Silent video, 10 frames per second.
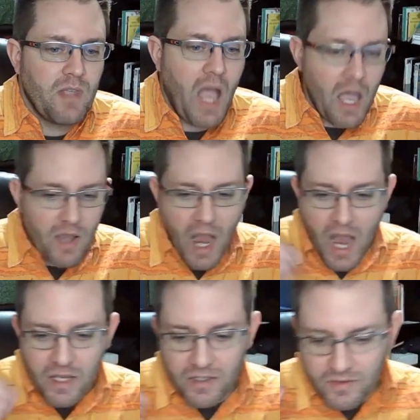I
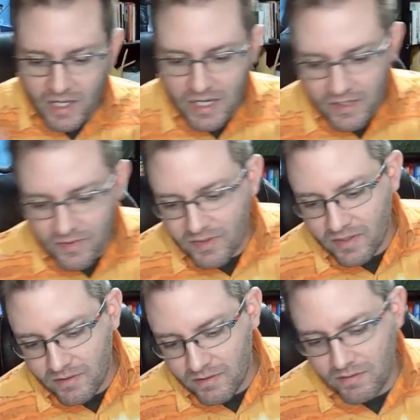I I
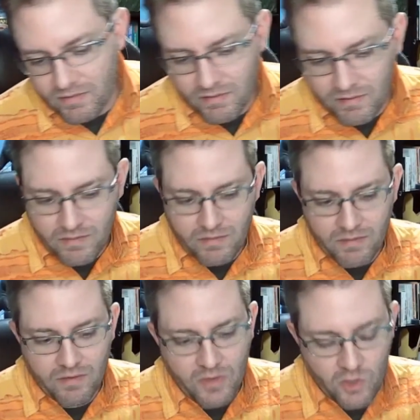think
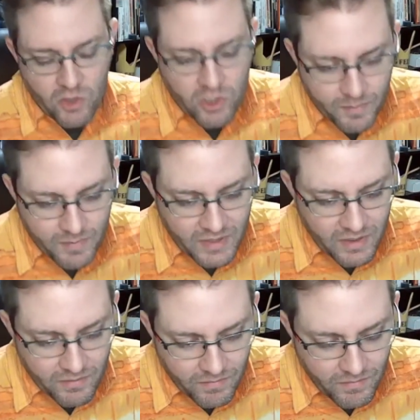there should
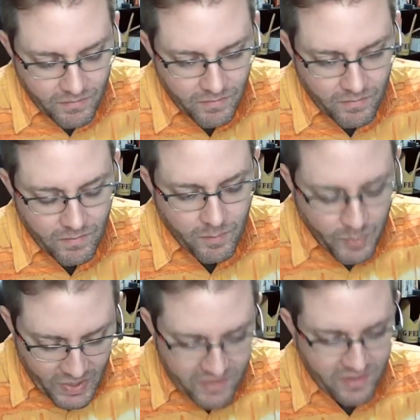be
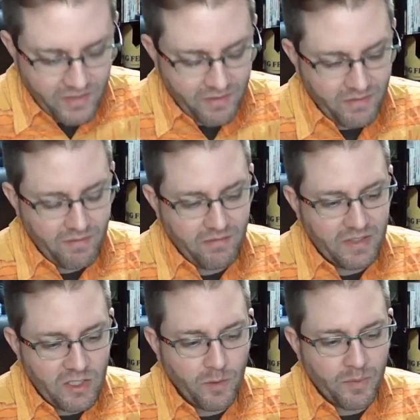precedent,
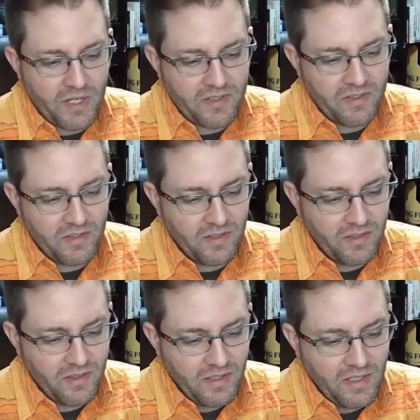legal precedent
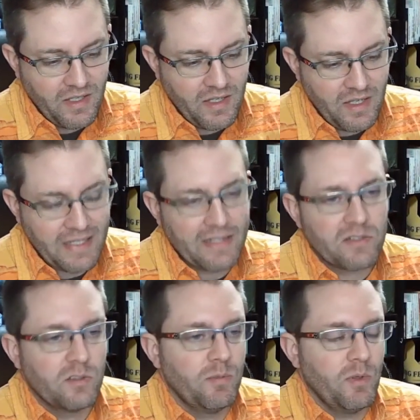
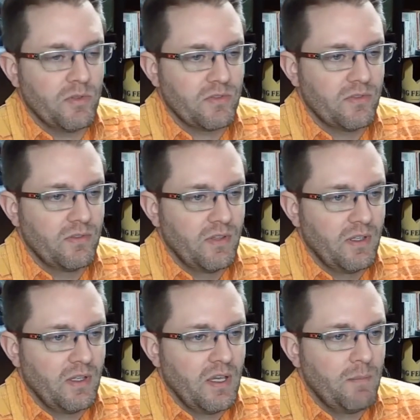against loopholes.
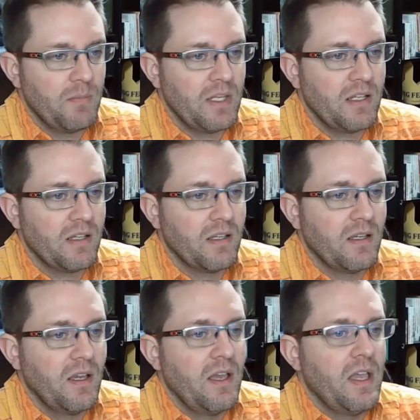Meaning
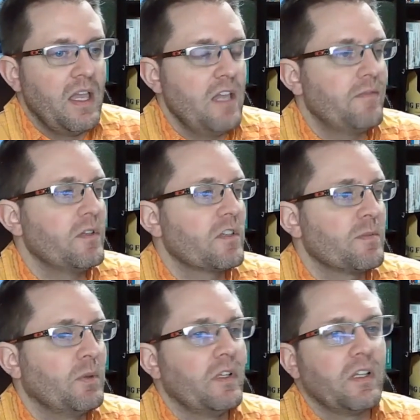if you're
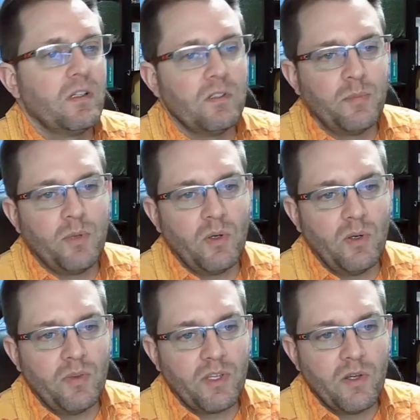exploiting a
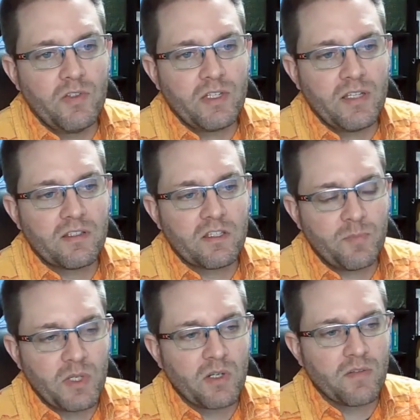loophole that goes against the
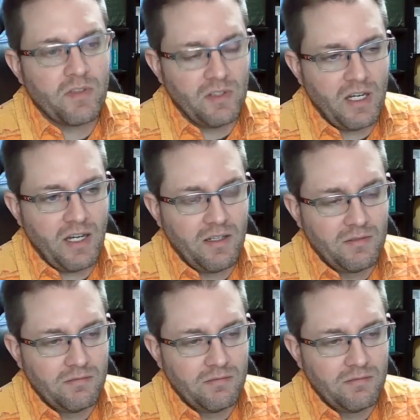spirit of the law,